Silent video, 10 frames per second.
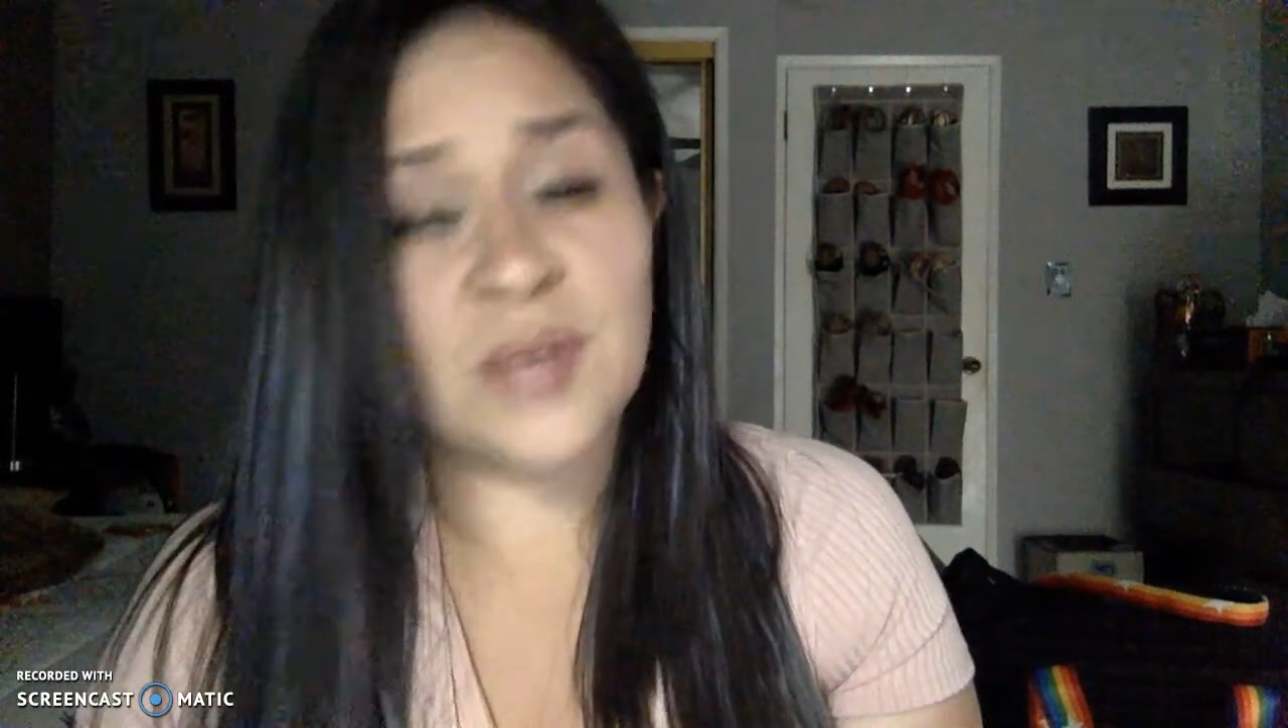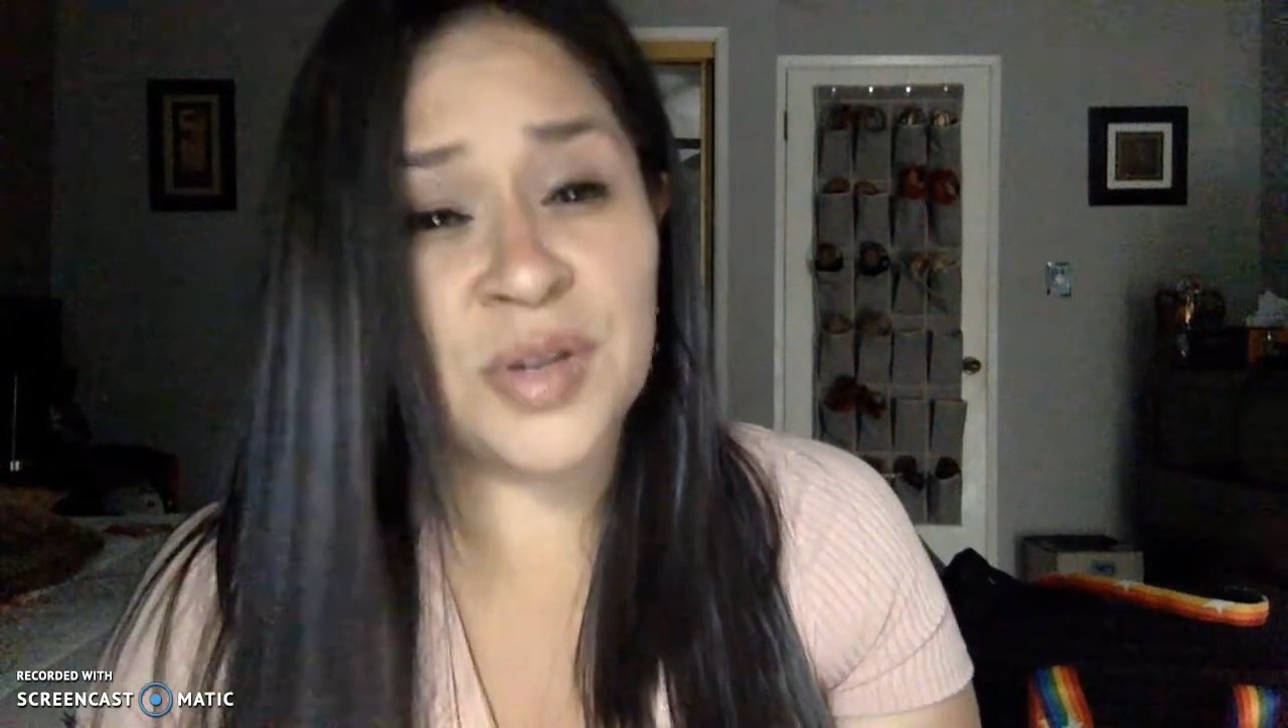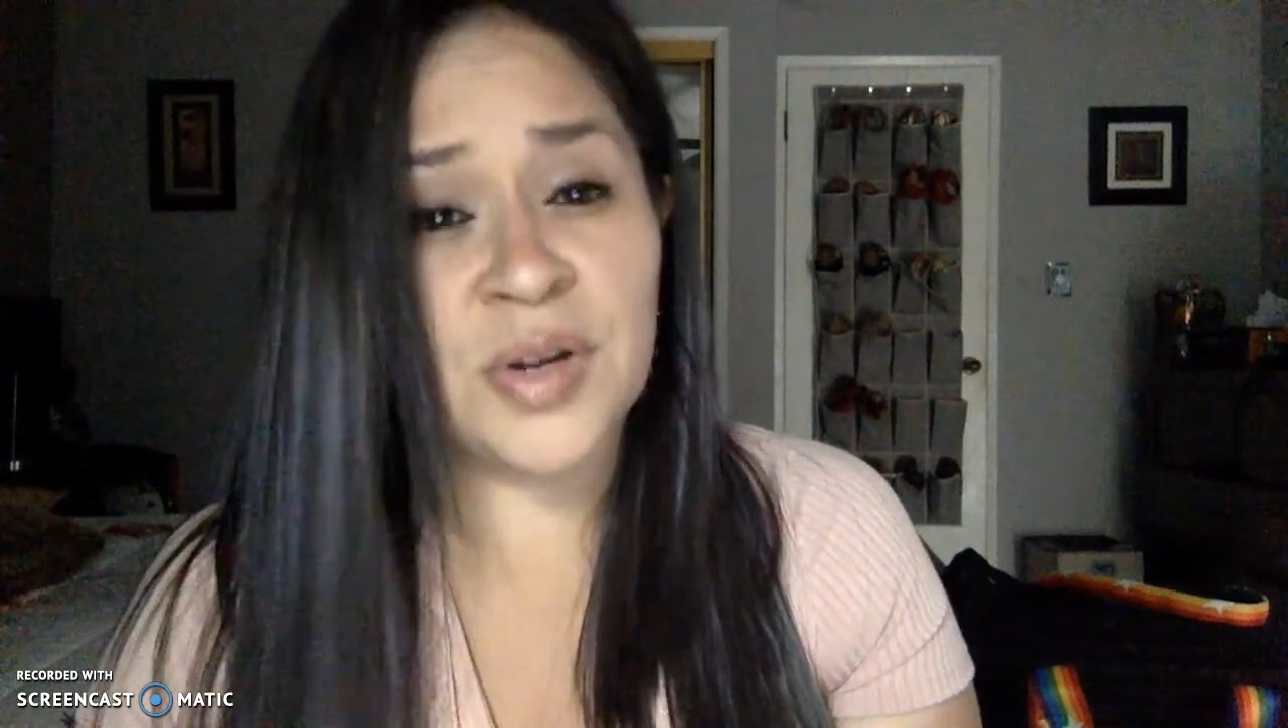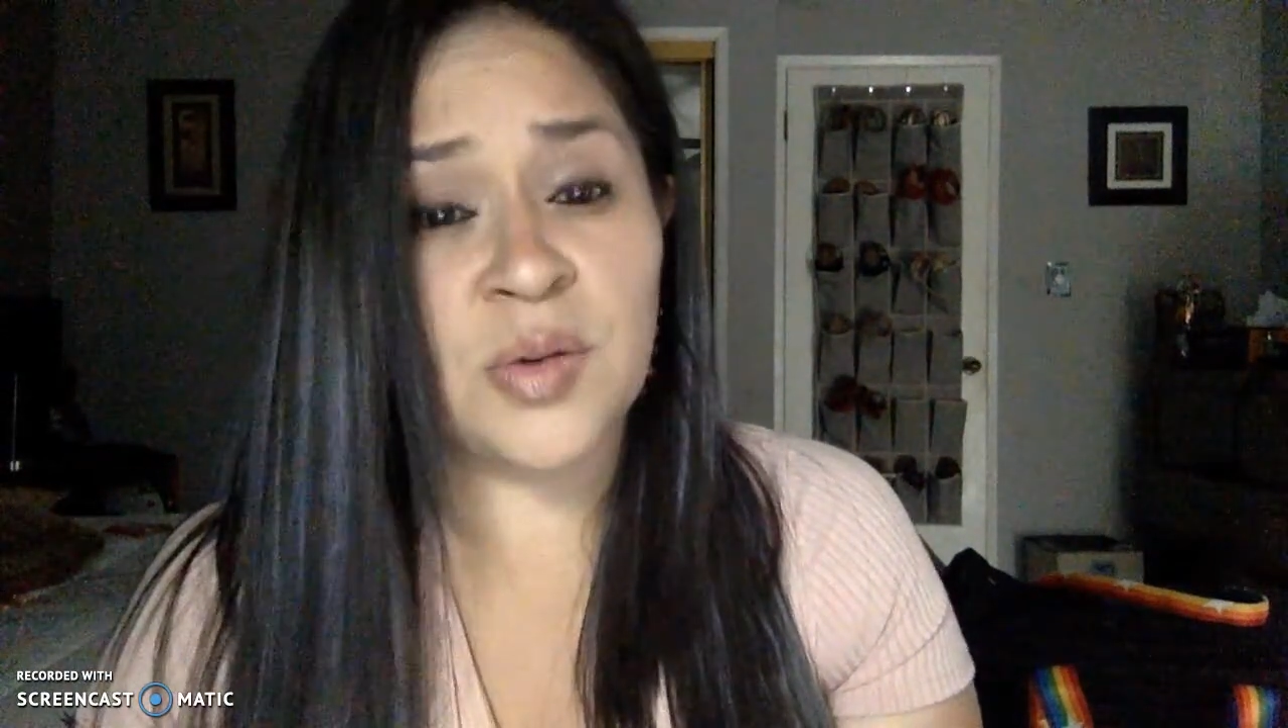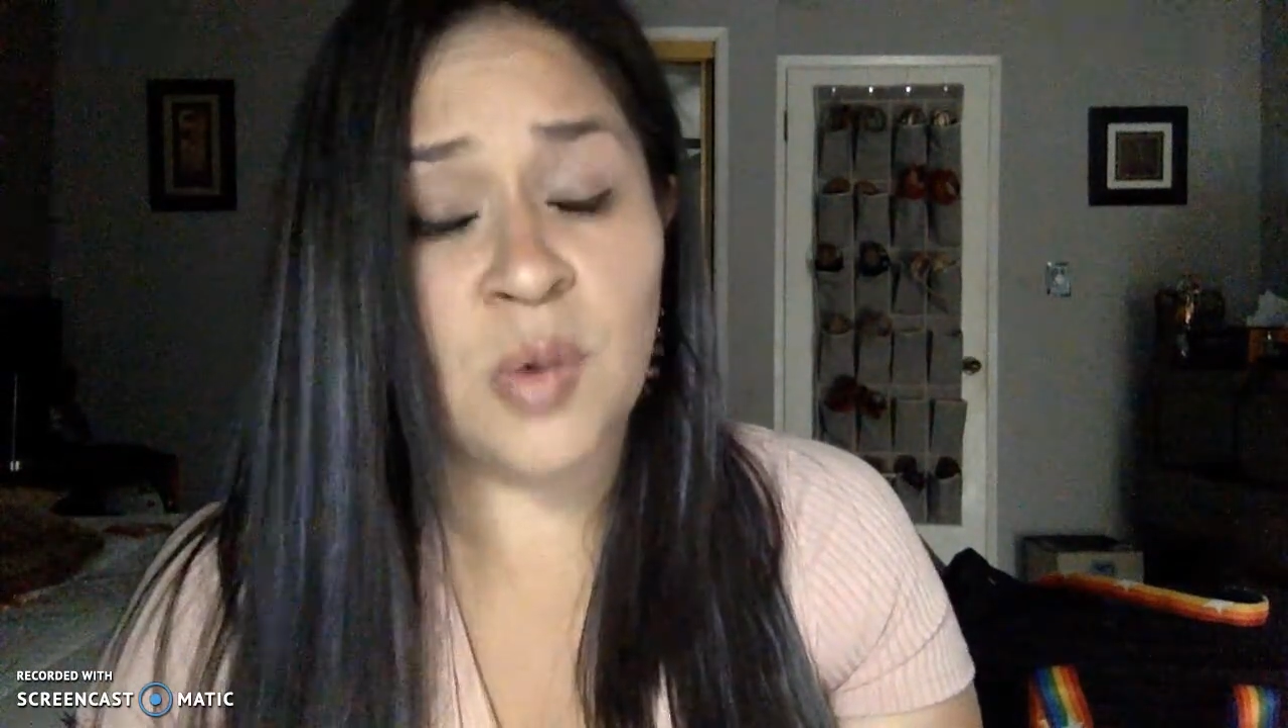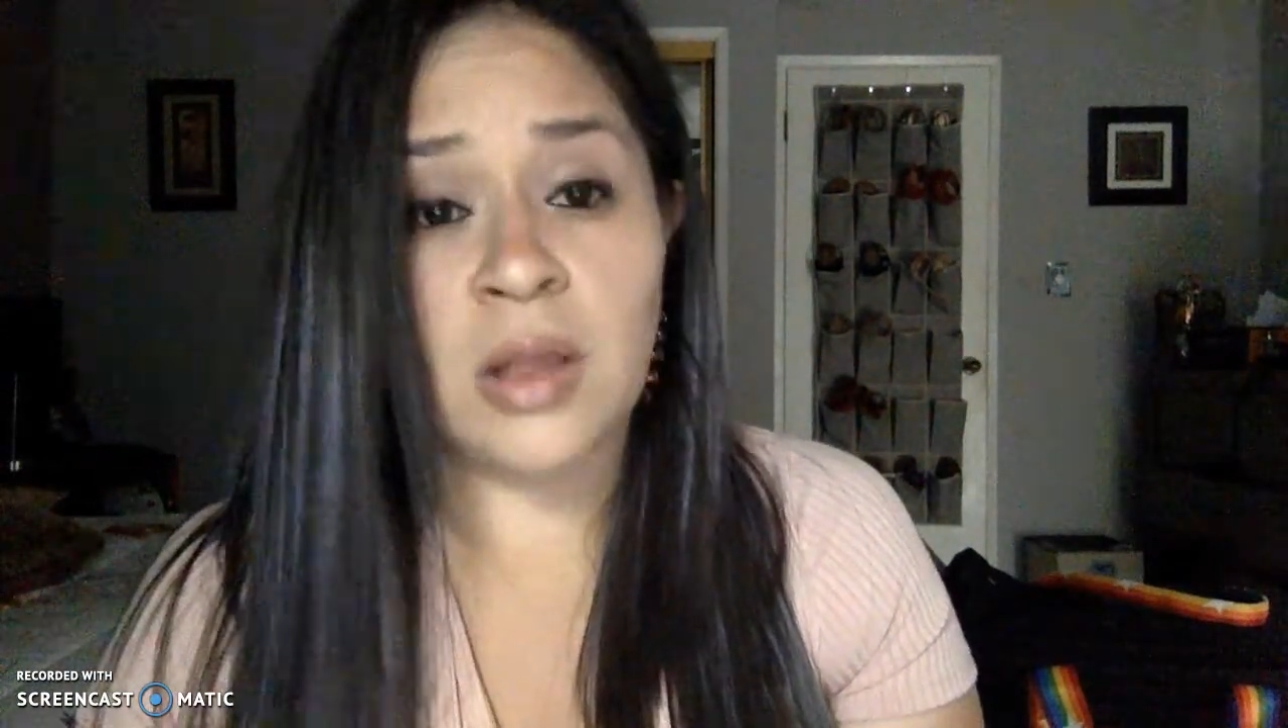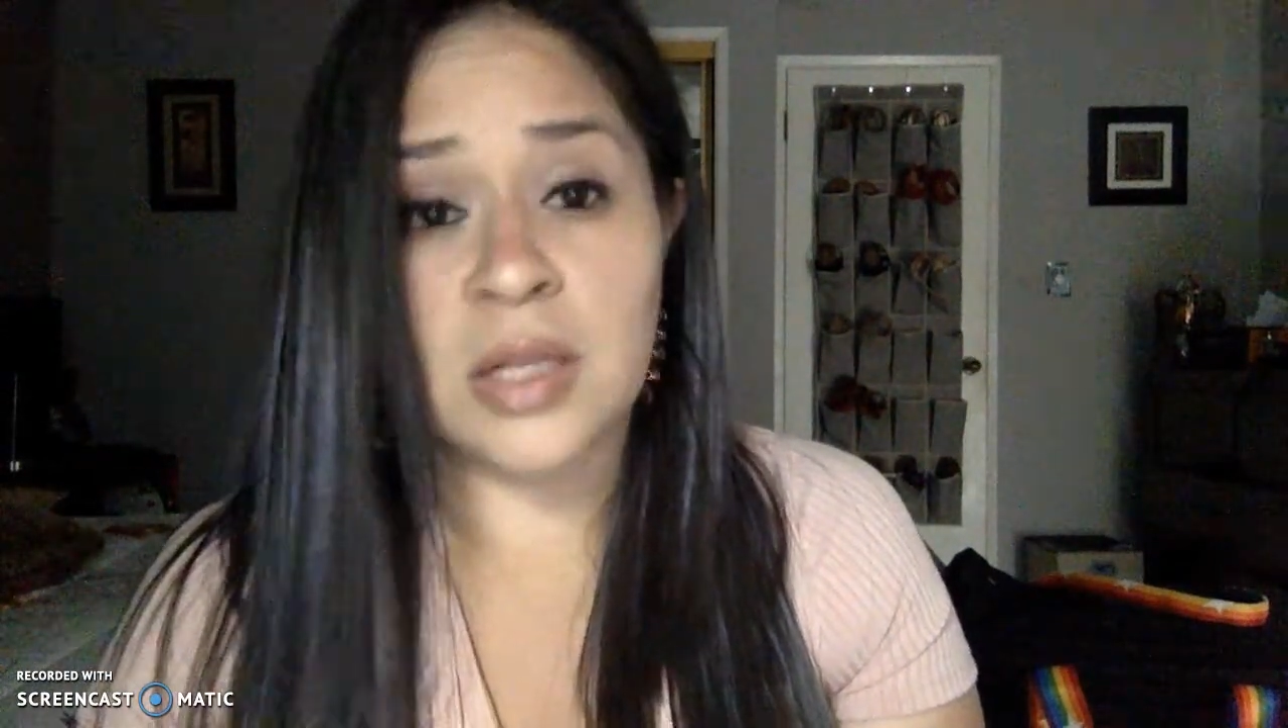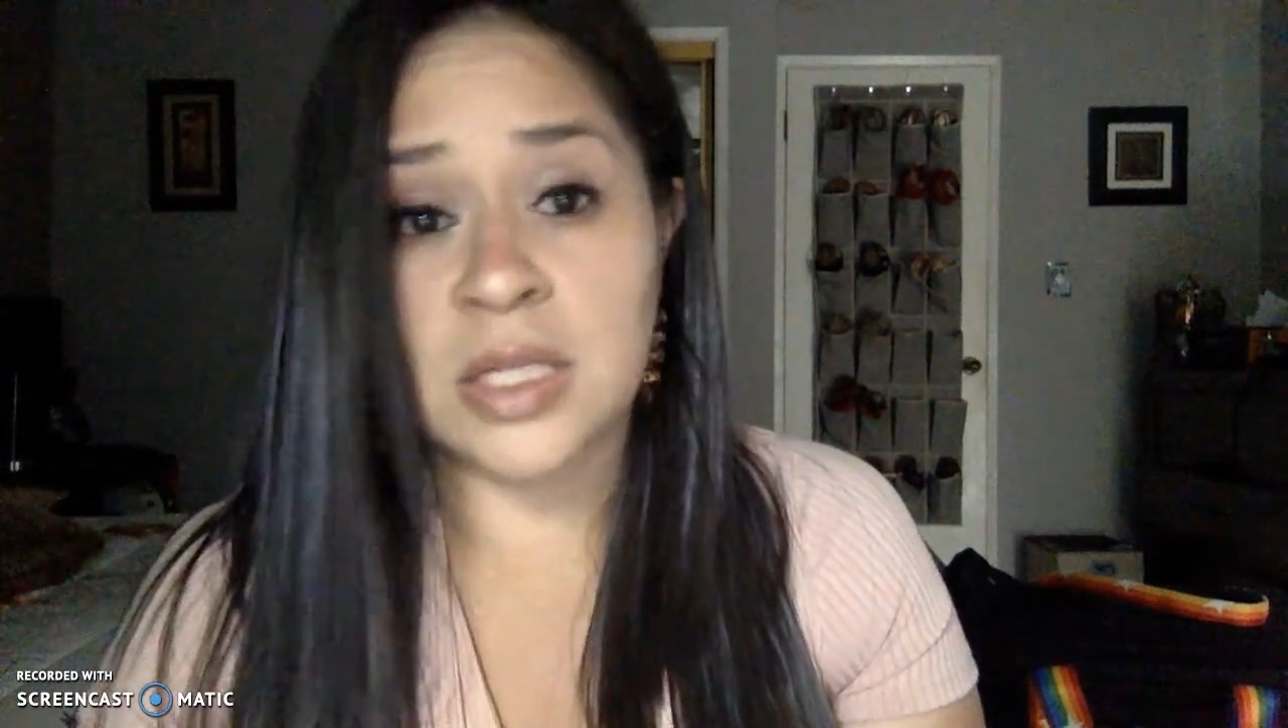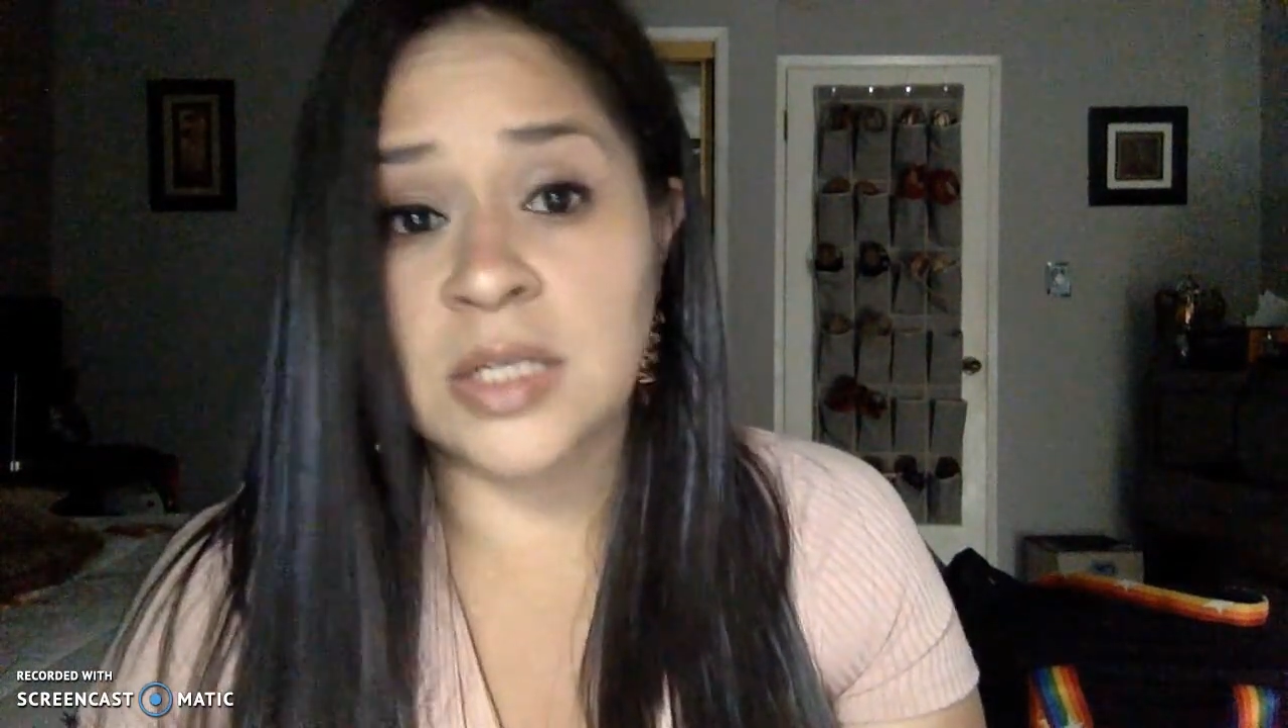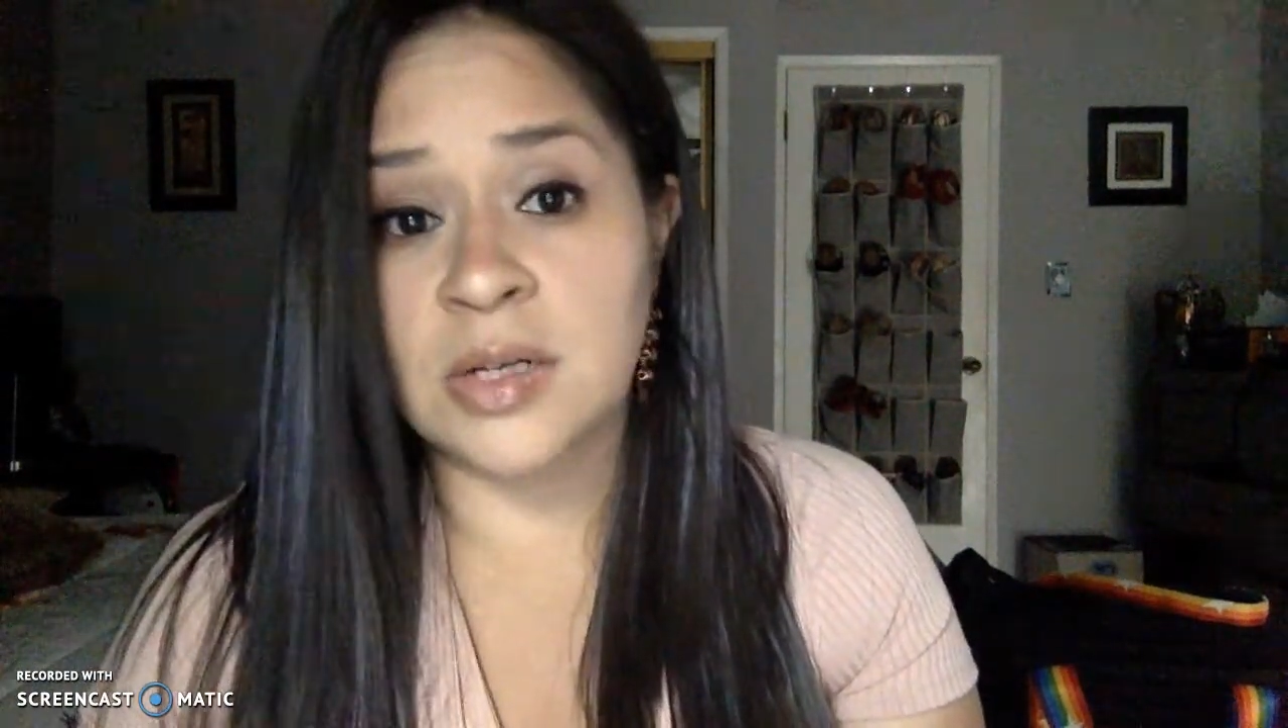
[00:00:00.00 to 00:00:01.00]
what your
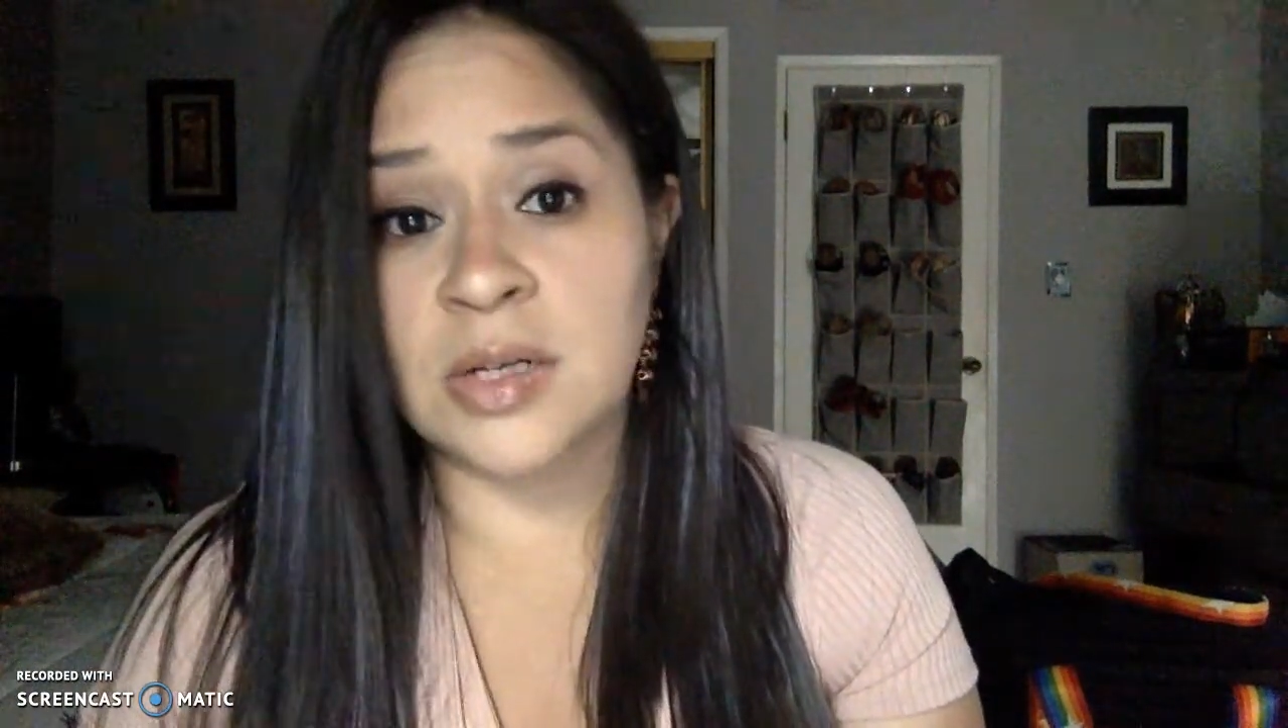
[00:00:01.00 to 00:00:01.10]
qualities are,